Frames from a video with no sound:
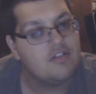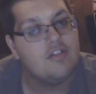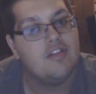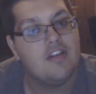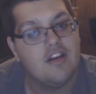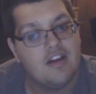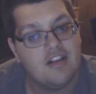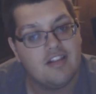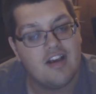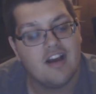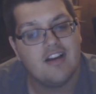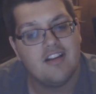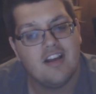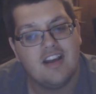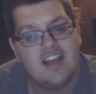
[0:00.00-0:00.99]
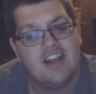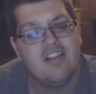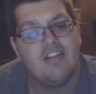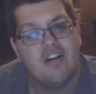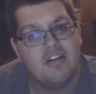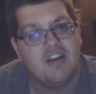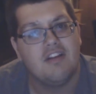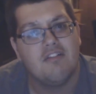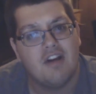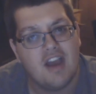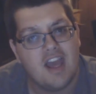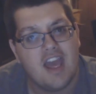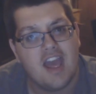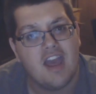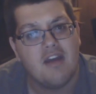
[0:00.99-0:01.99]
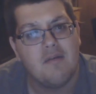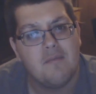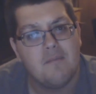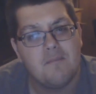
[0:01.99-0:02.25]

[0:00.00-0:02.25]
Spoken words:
Sakata Gintoki right here.